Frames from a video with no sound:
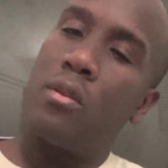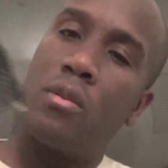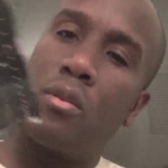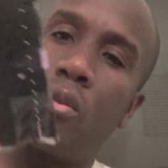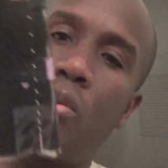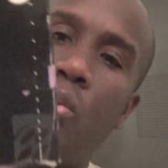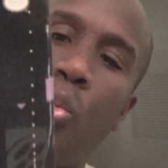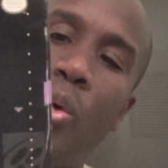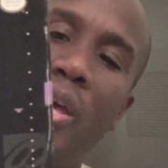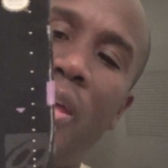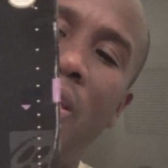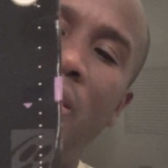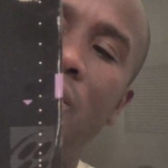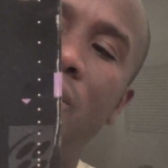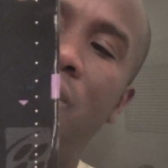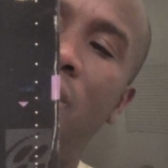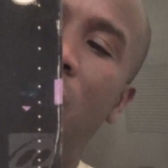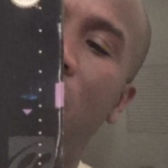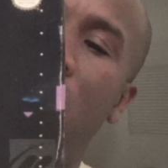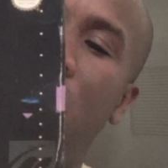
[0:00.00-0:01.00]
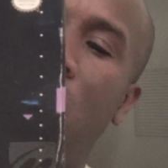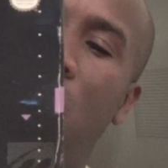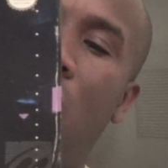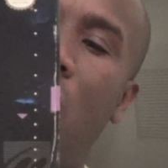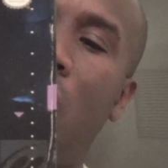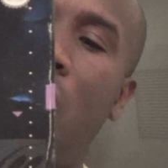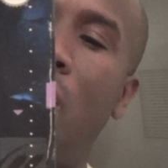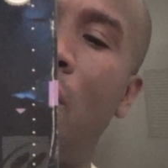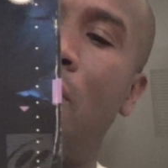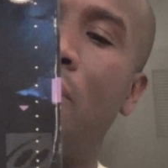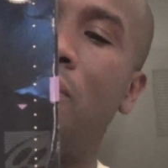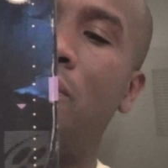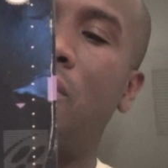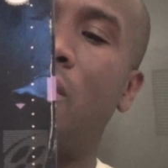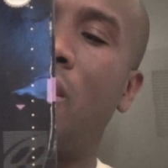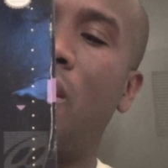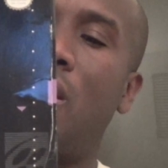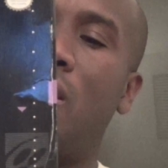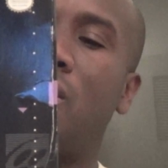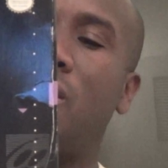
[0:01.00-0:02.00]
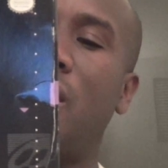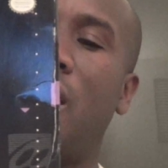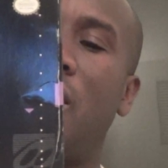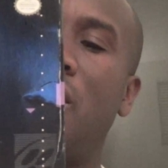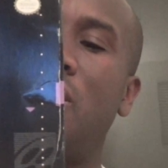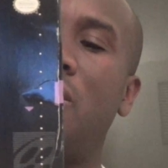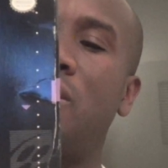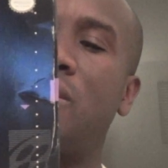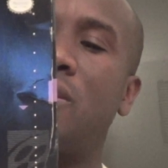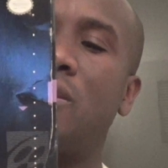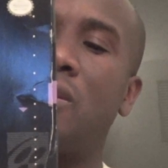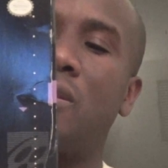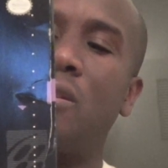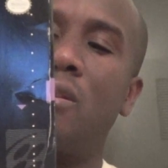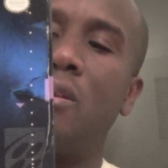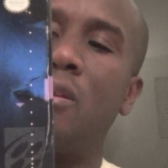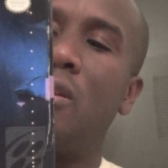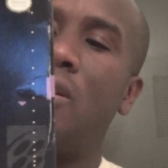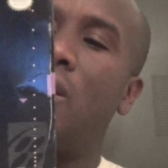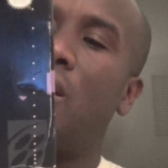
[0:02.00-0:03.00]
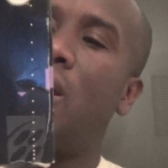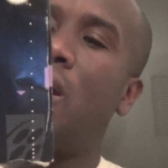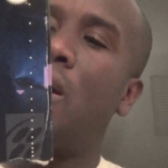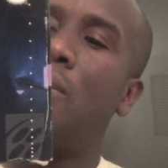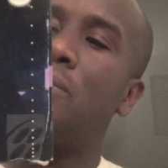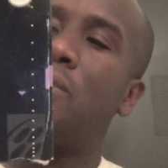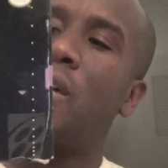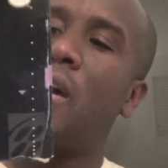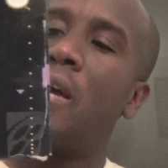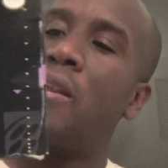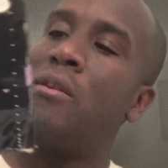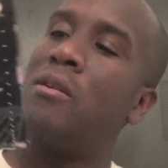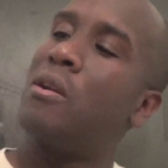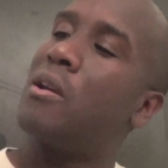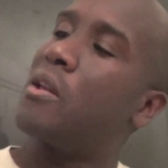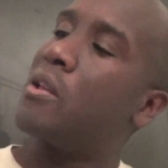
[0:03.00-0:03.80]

Wiz, Titus, title.